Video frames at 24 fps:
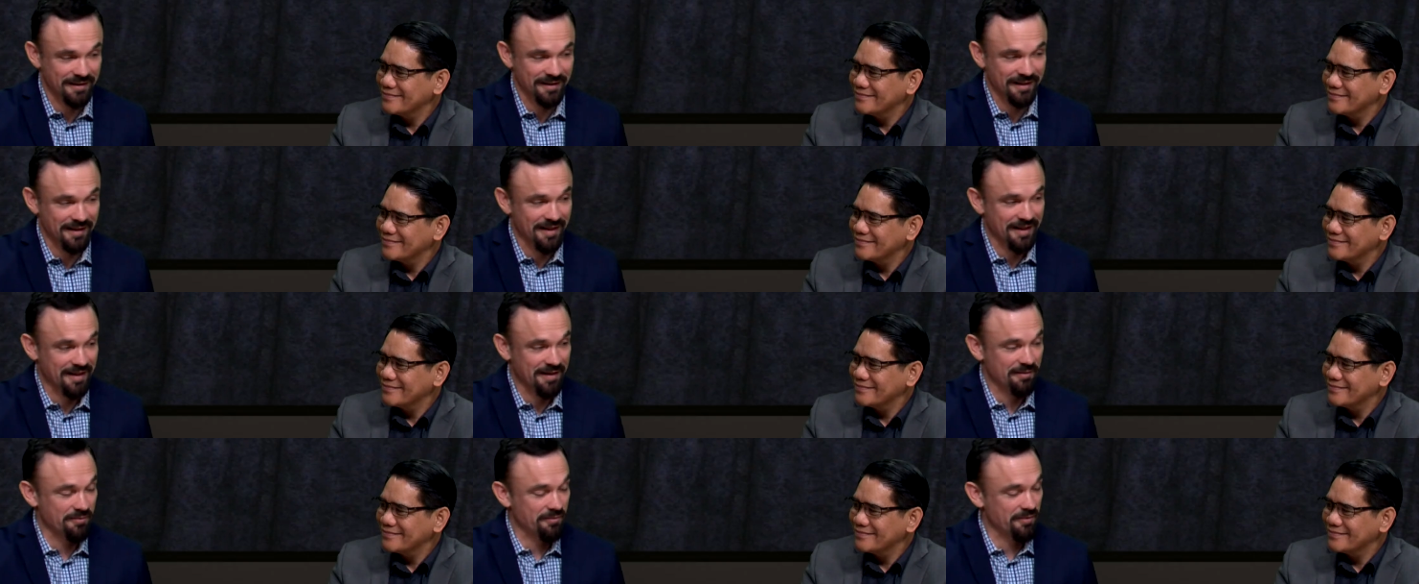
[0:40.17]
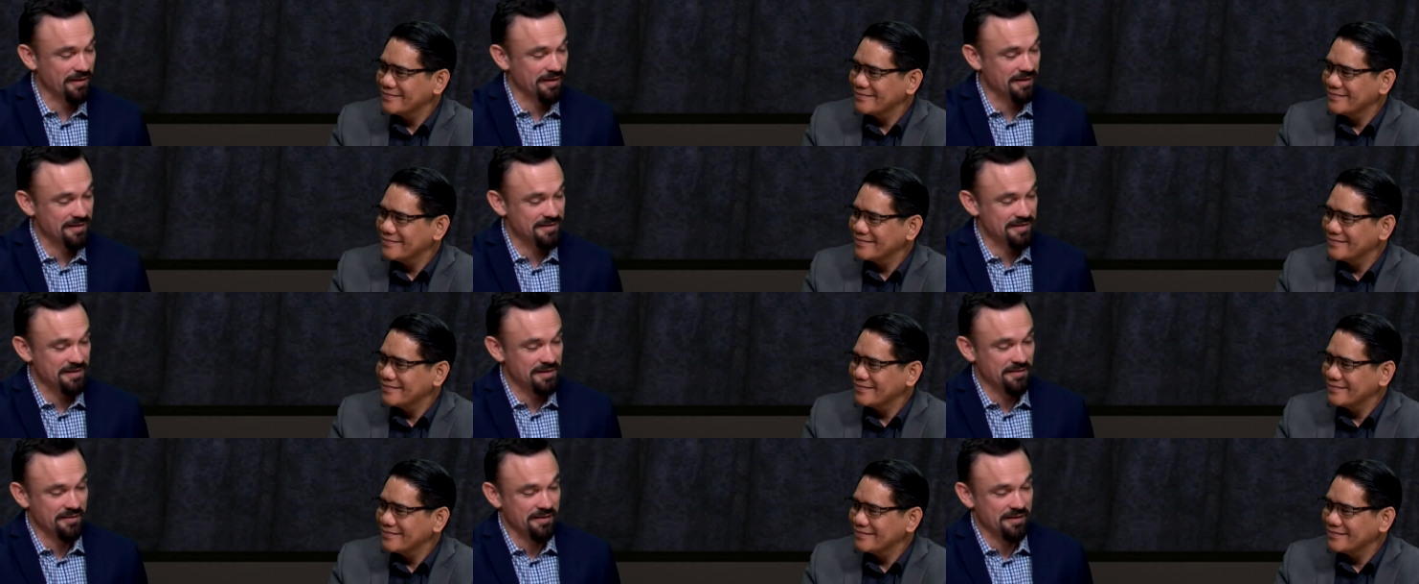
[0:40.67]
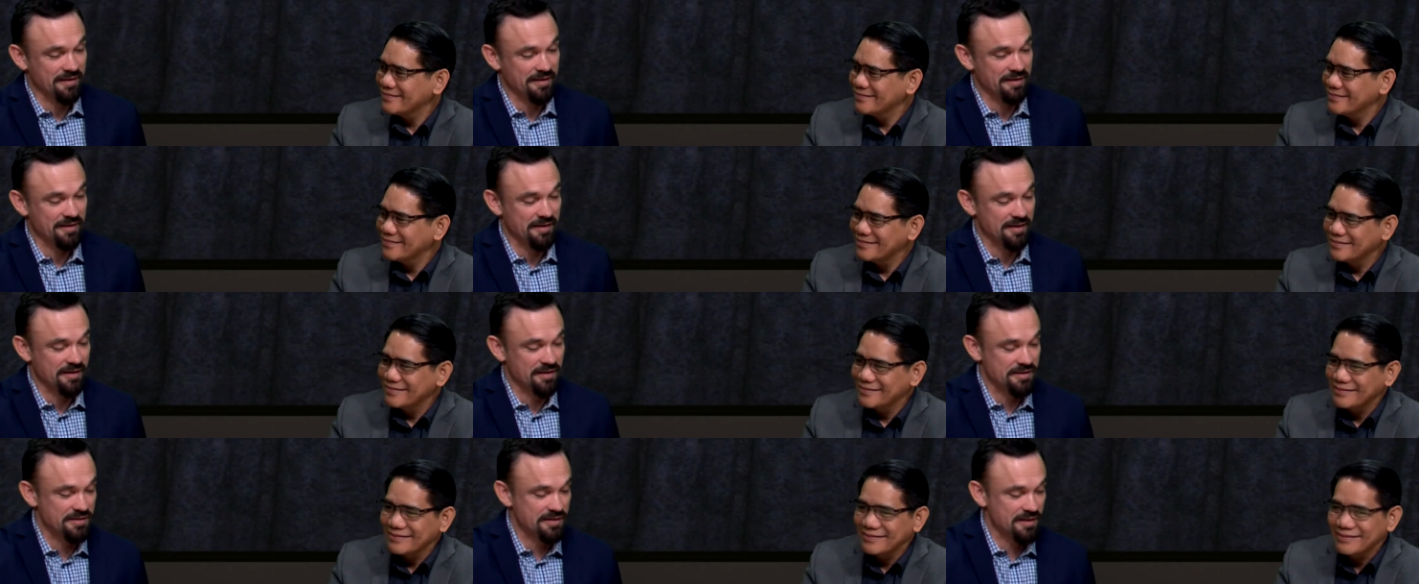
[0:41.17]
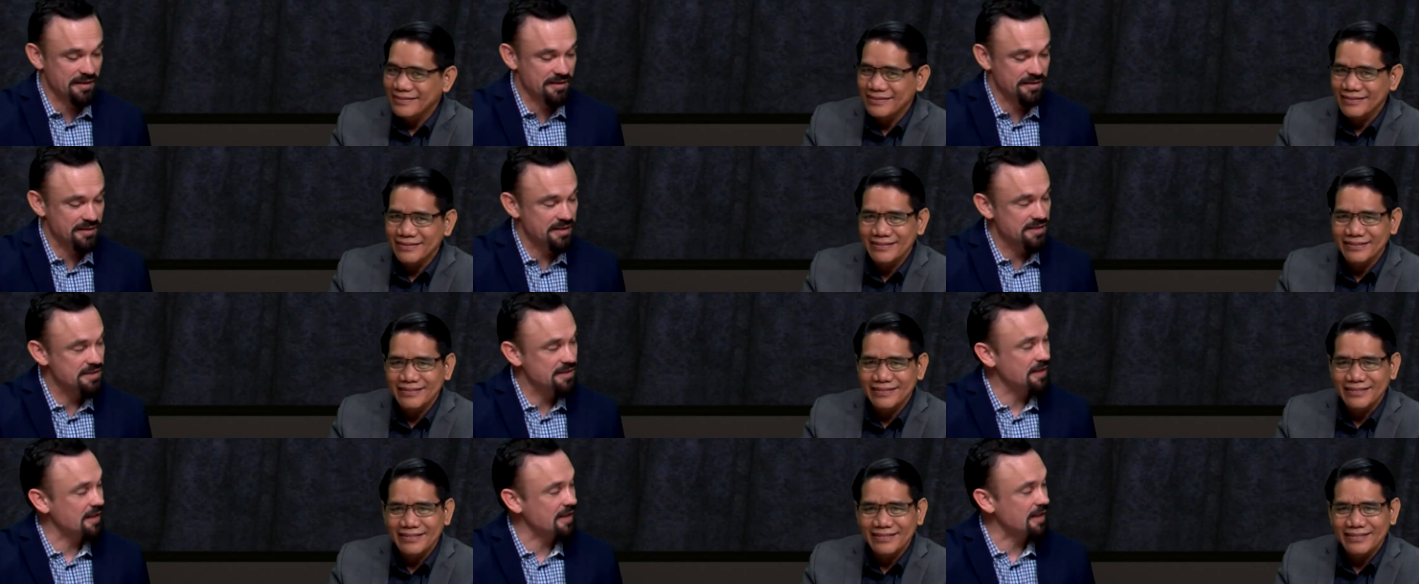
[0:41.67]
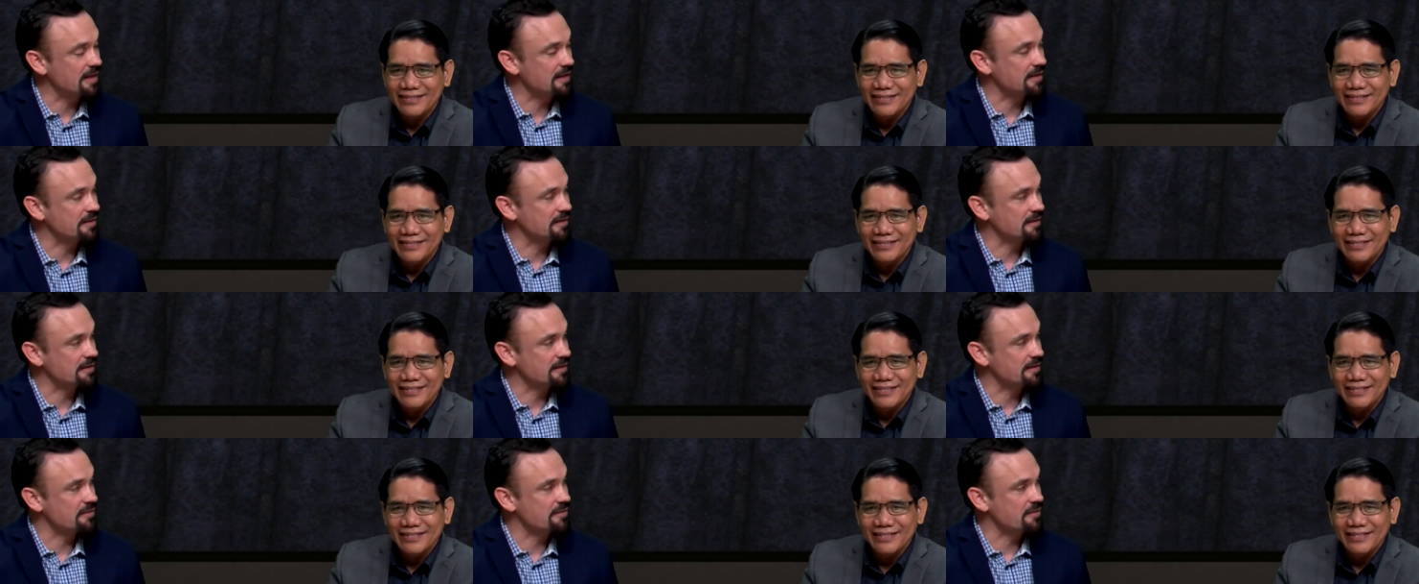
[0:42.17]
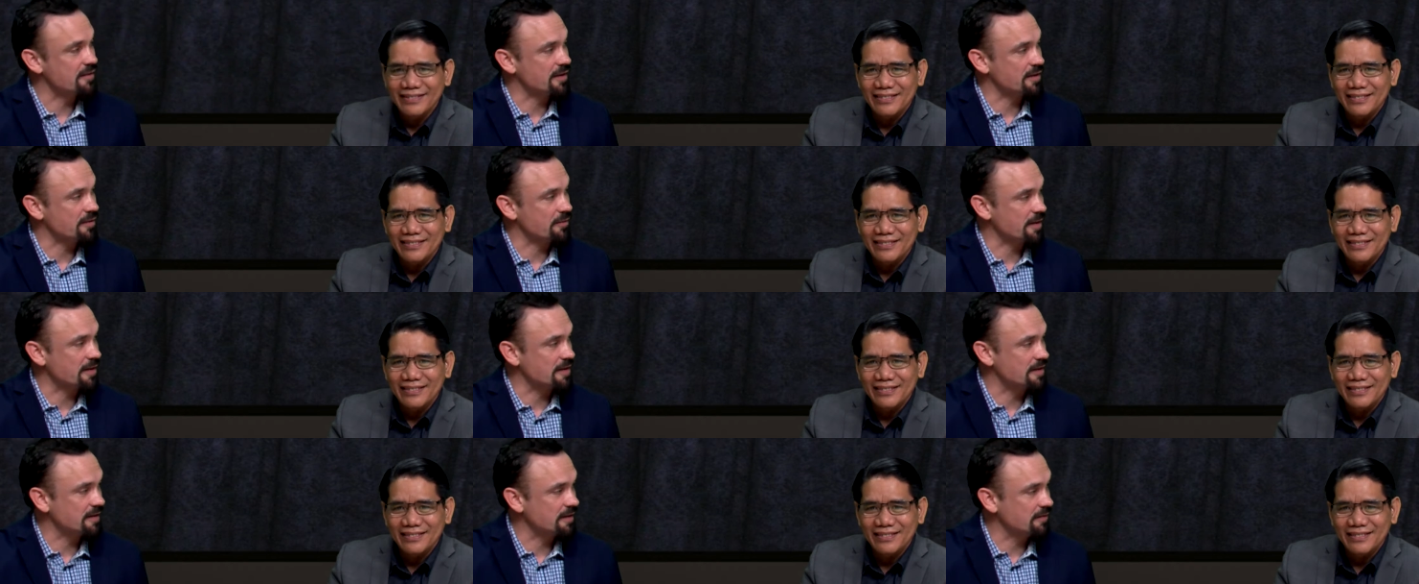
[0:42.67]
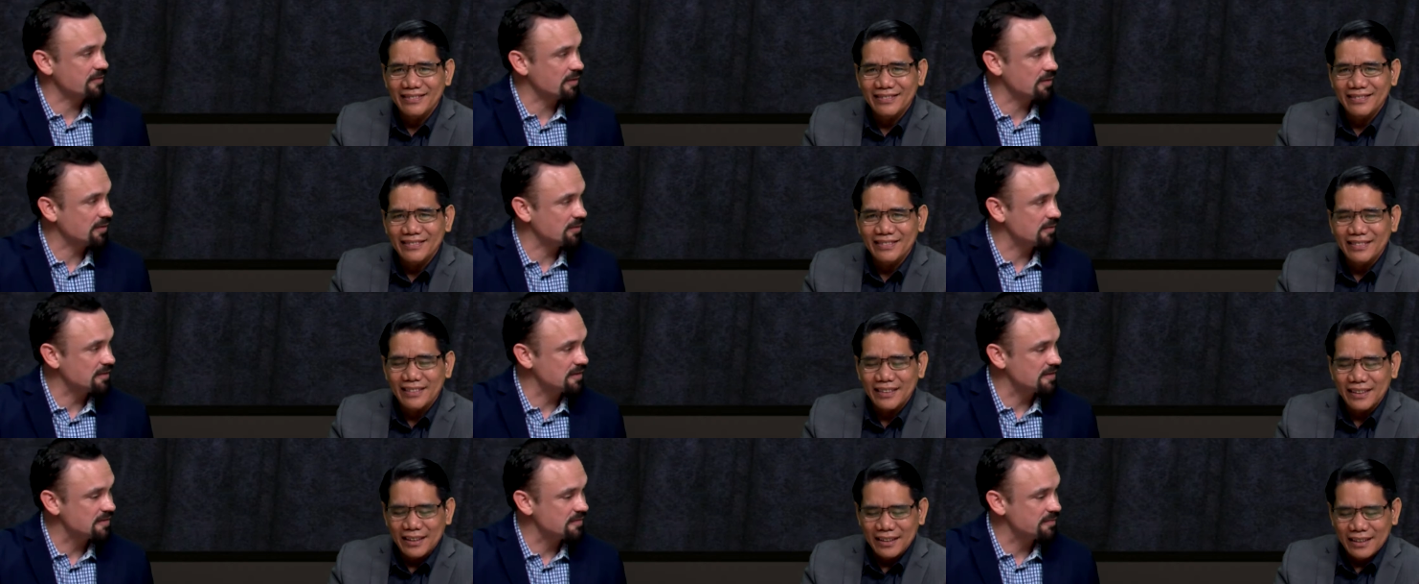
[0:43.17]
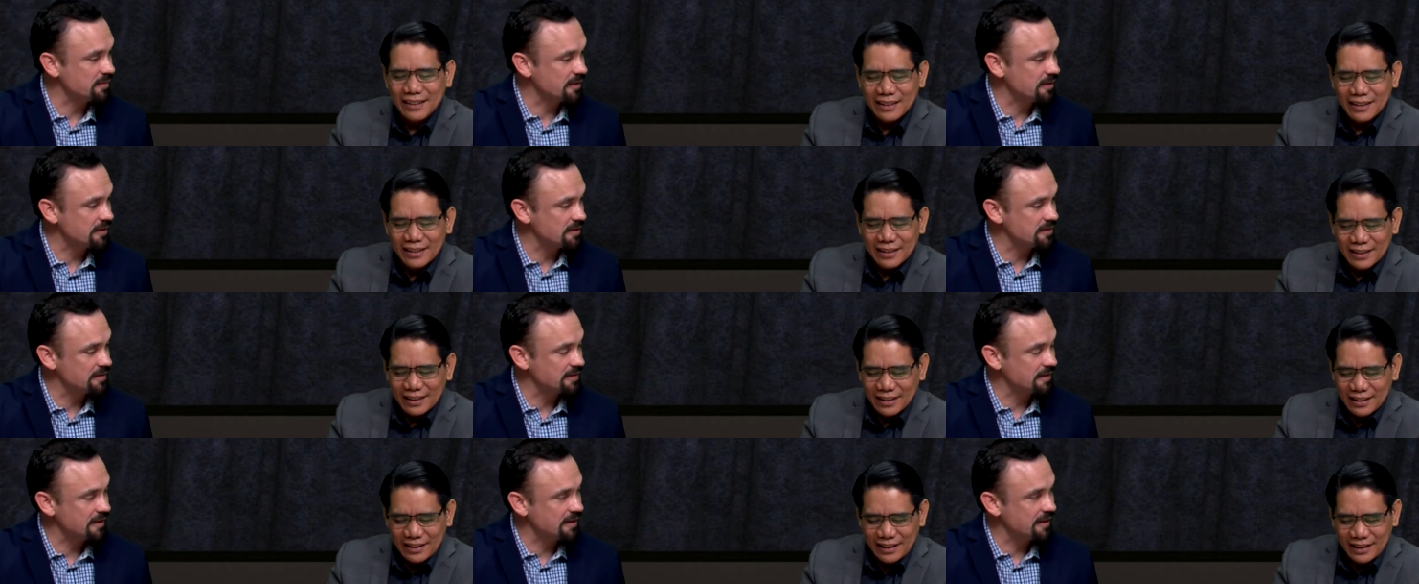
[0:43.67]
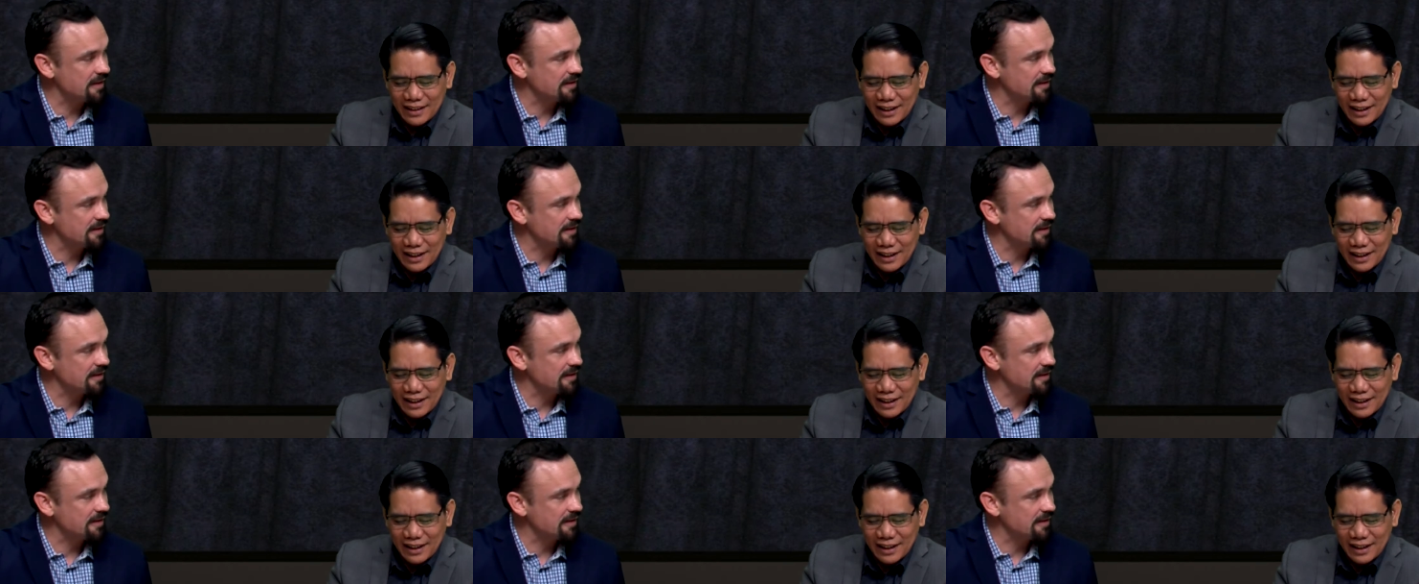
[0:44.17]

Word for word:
Speaker 1: again, we're continuing our teaching on the anointing of the Holy Spirit today.